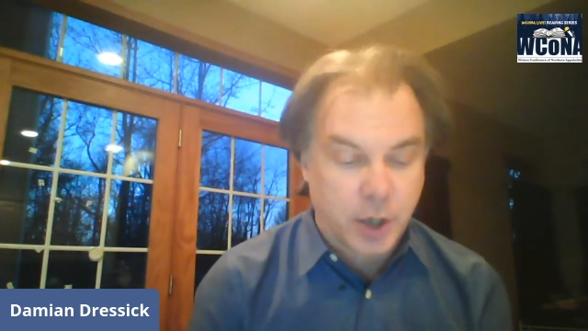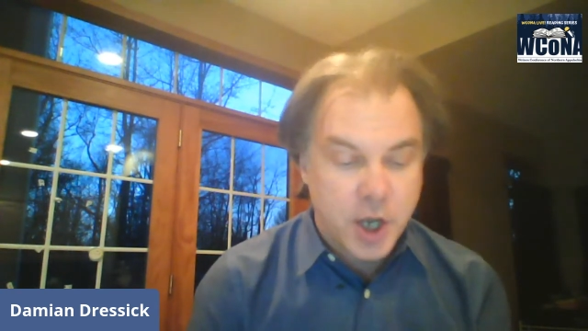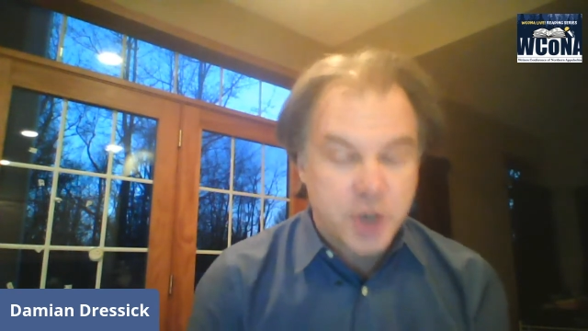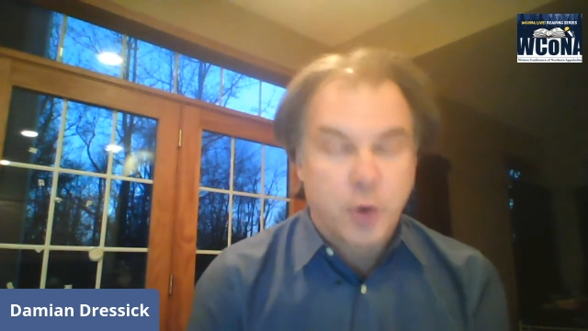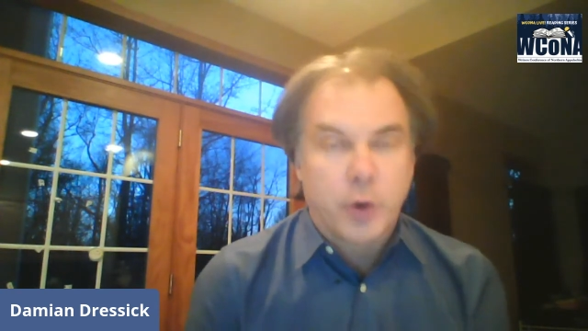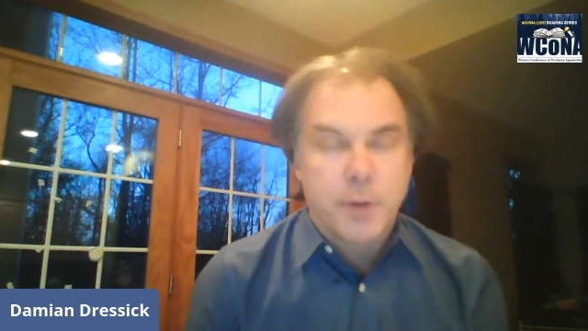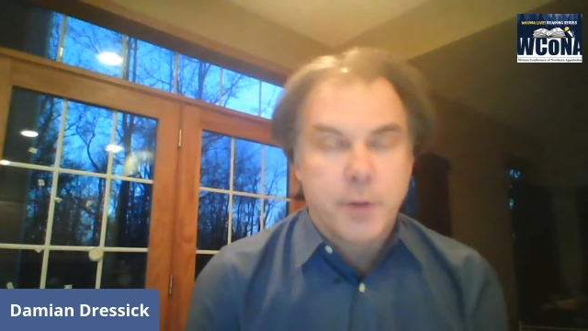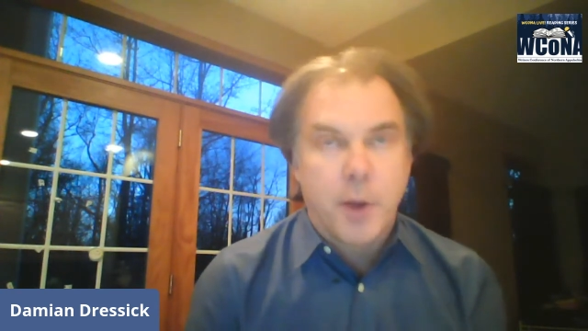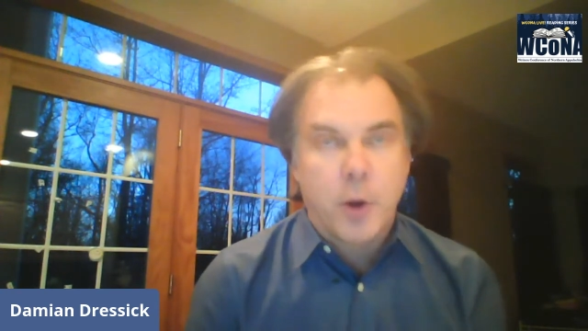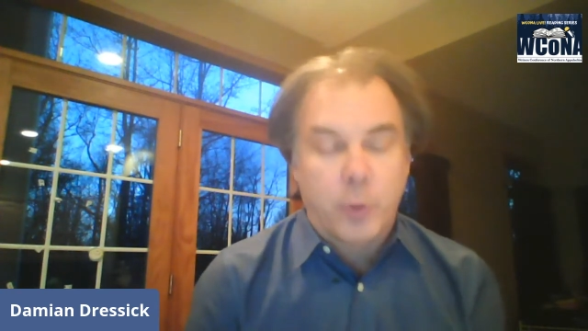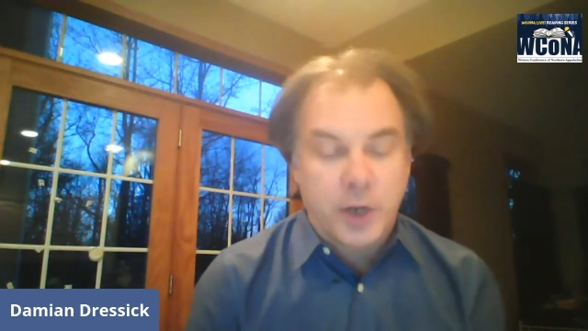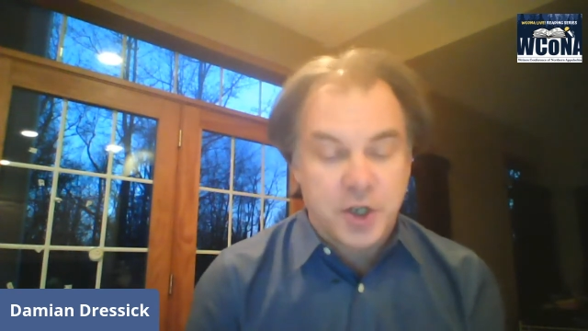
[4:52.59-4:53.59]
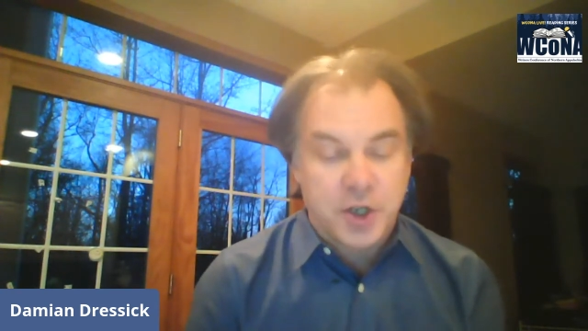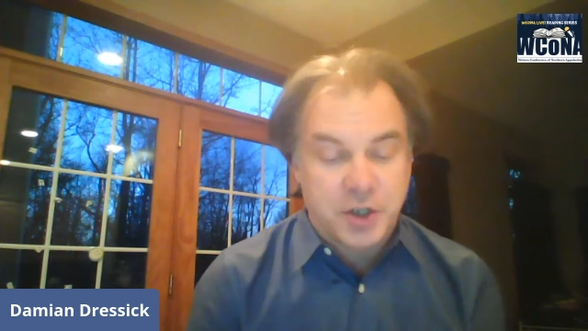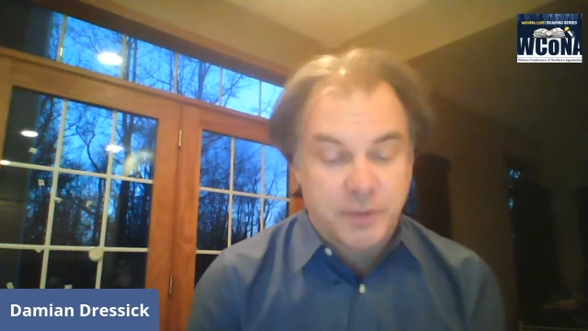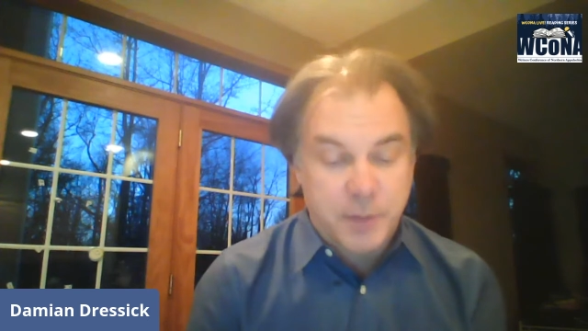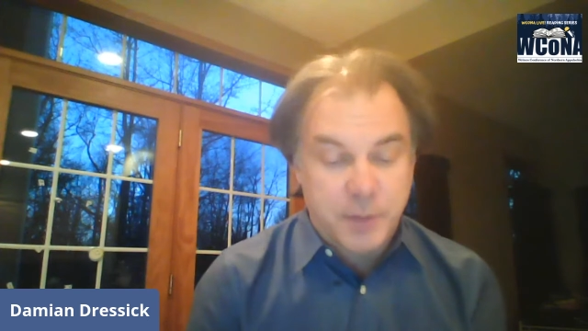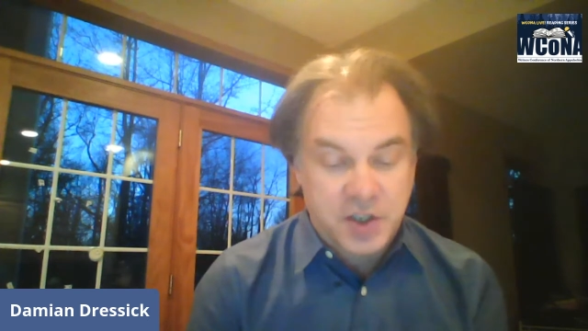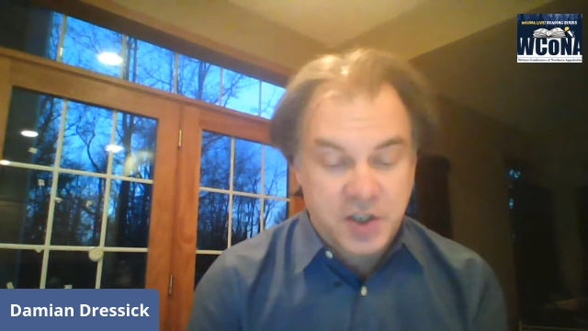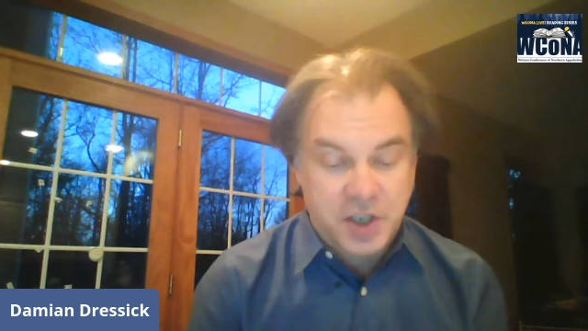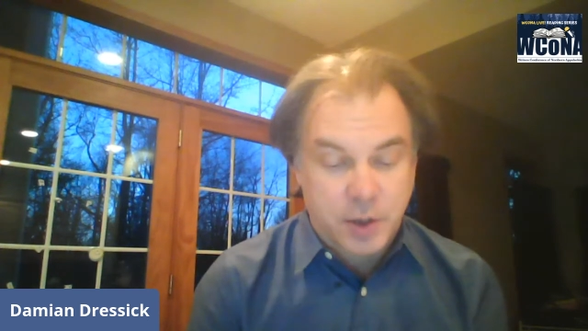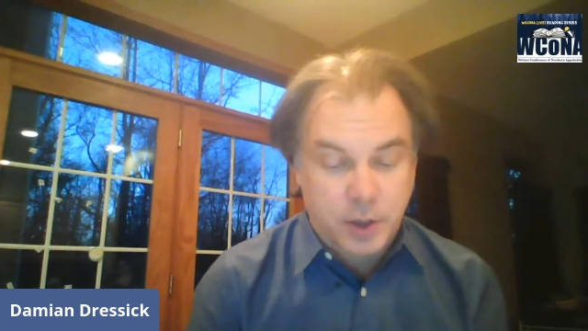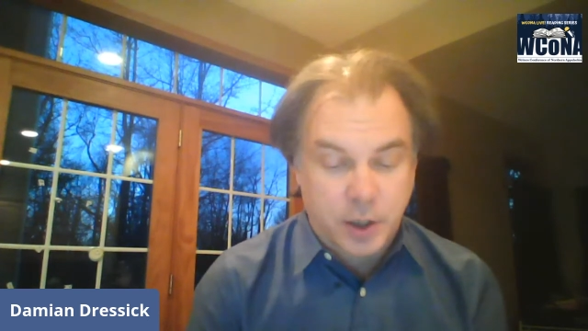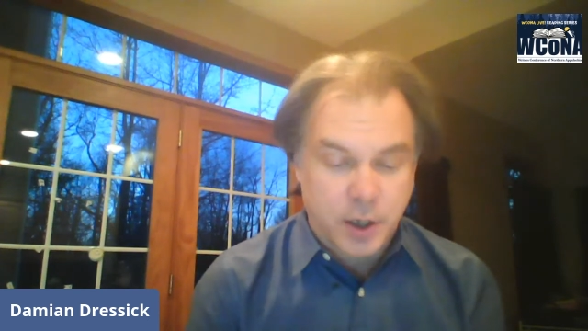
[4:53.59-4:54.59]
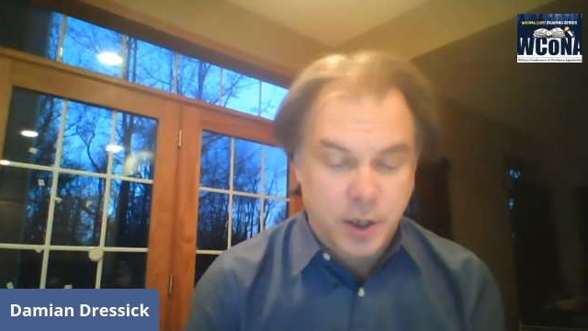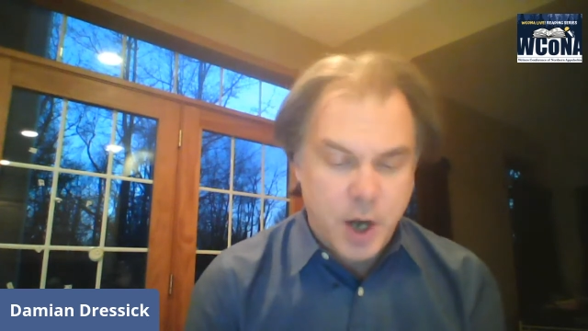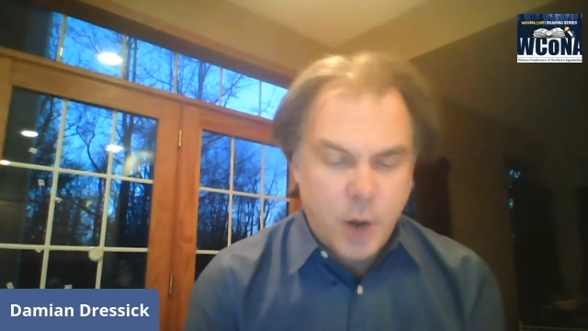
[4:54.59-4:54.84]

to a remote region of Minnesota